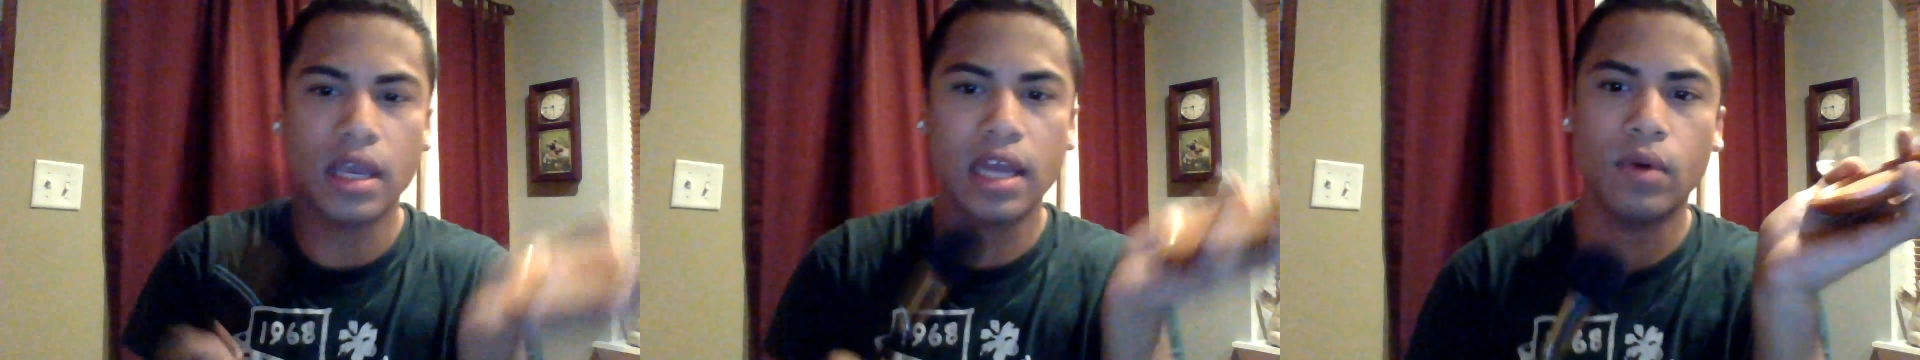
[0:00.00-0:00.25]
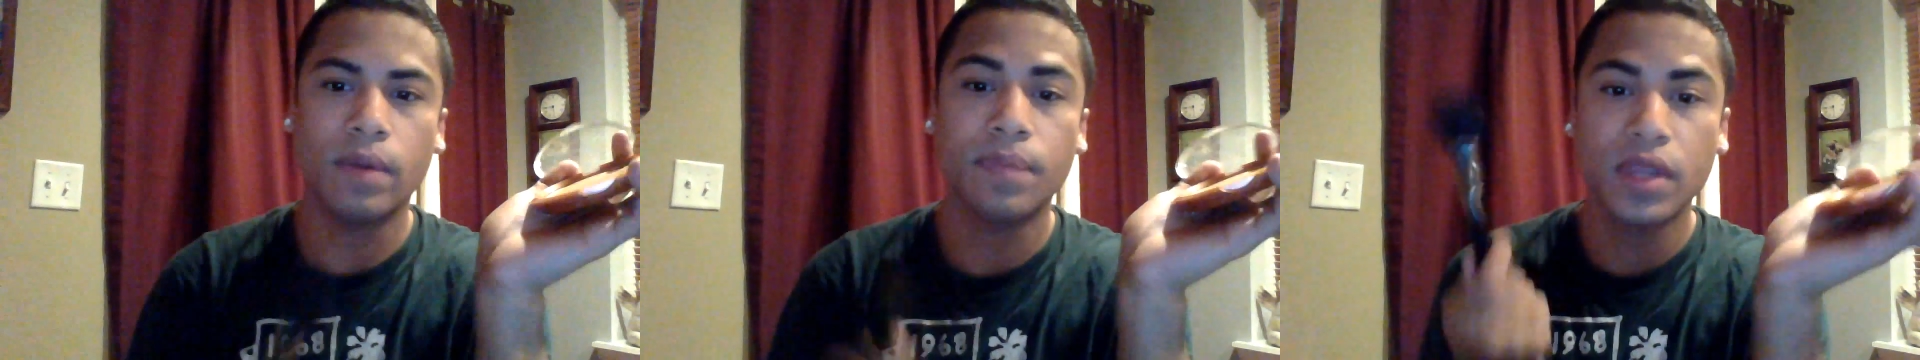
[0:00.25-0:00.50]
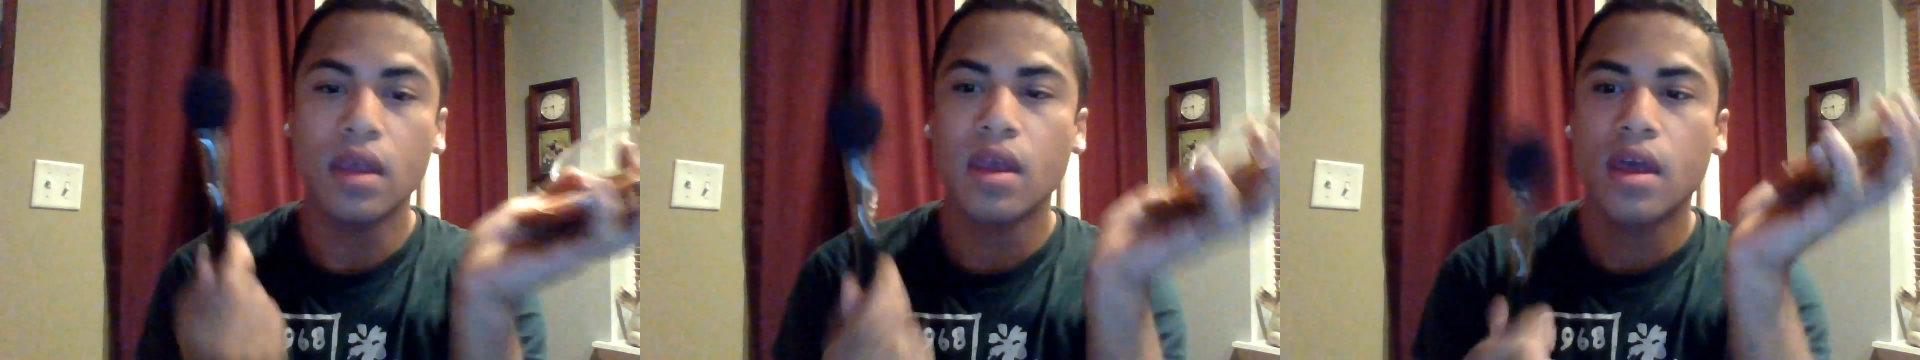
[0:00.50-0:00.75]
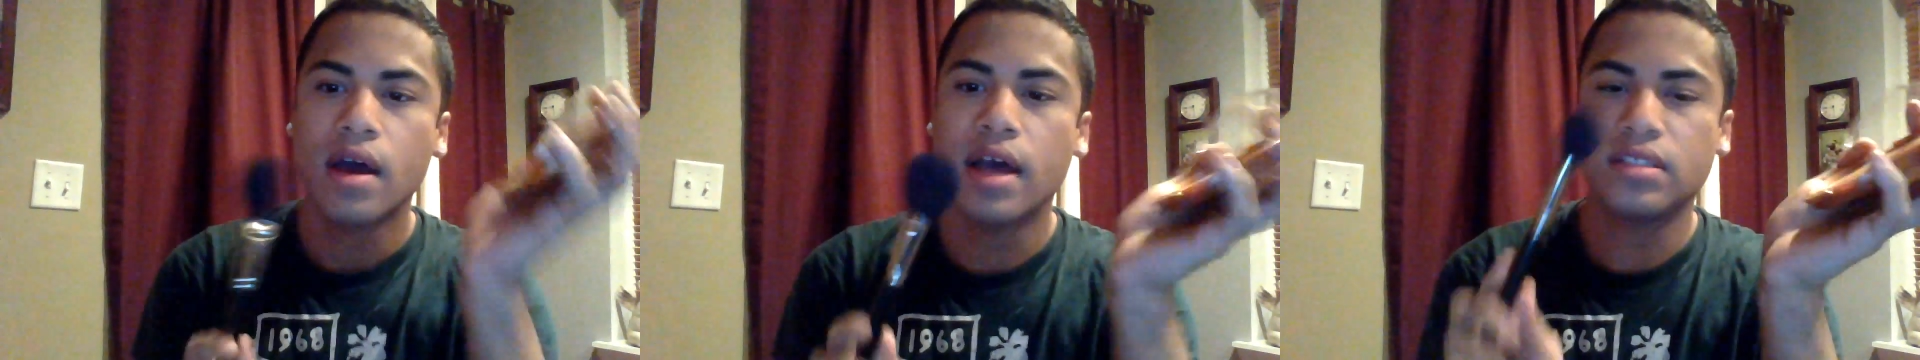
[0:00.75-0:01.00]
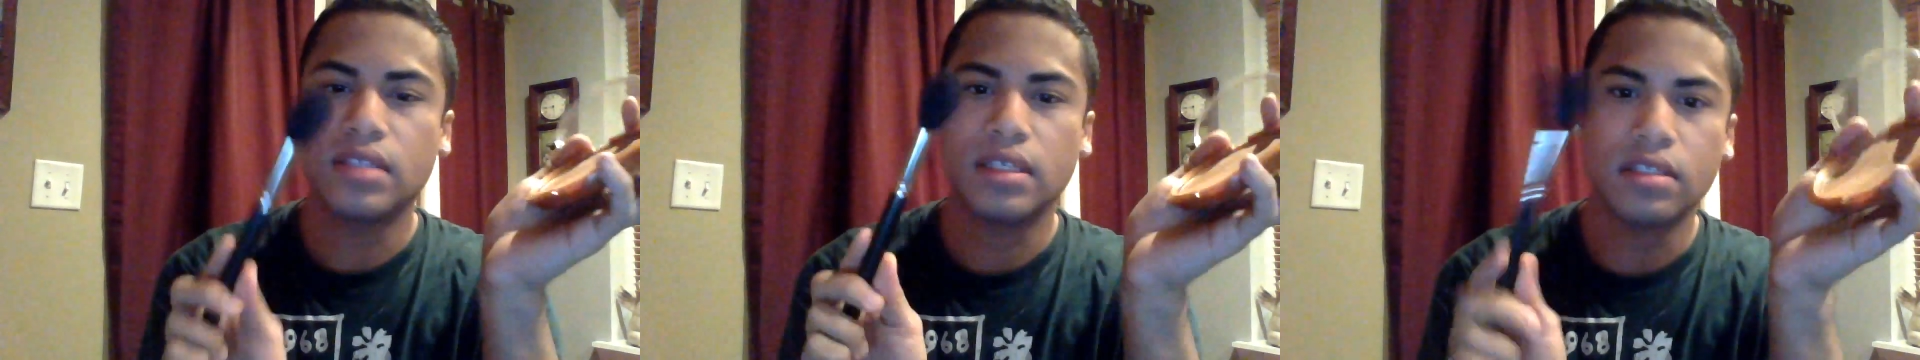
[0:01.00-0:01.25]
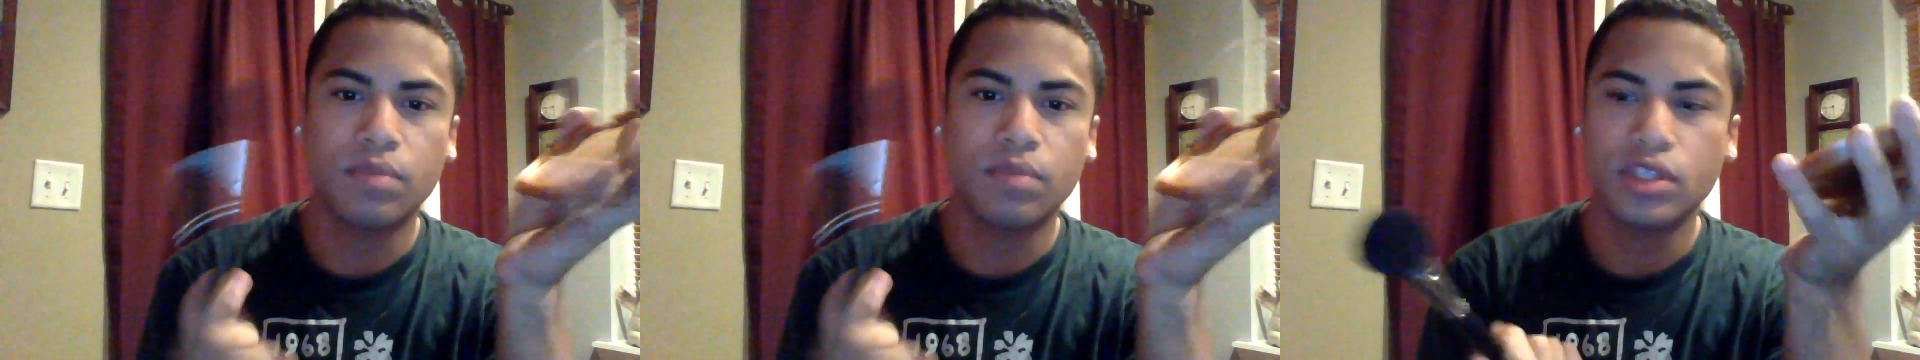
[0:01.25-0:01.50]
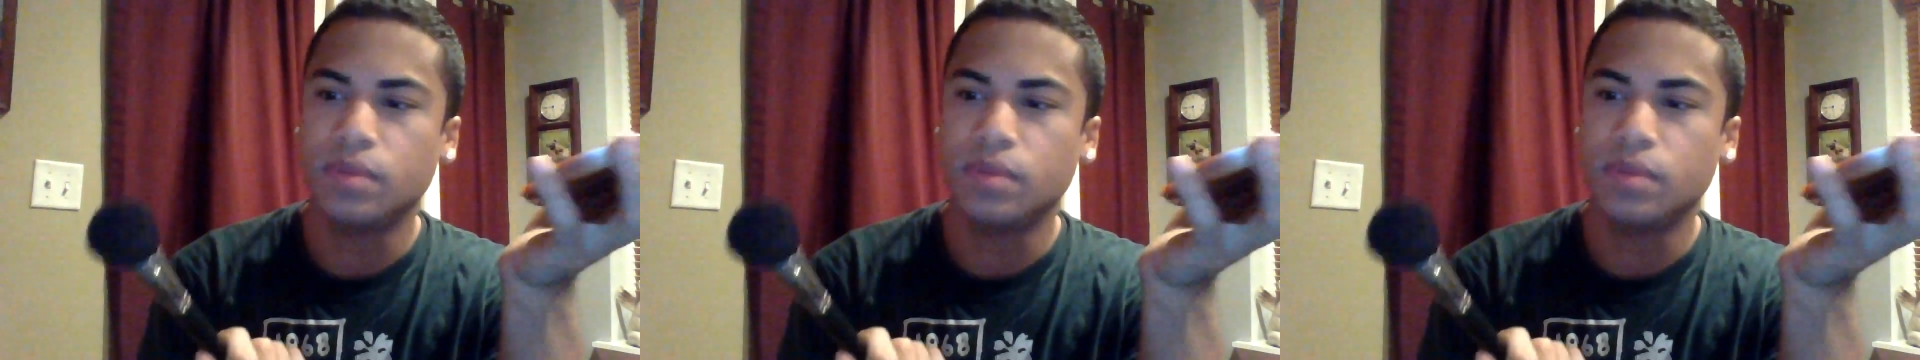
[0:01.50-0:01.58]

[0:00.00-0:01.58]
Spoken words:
Anyway, I just like this brush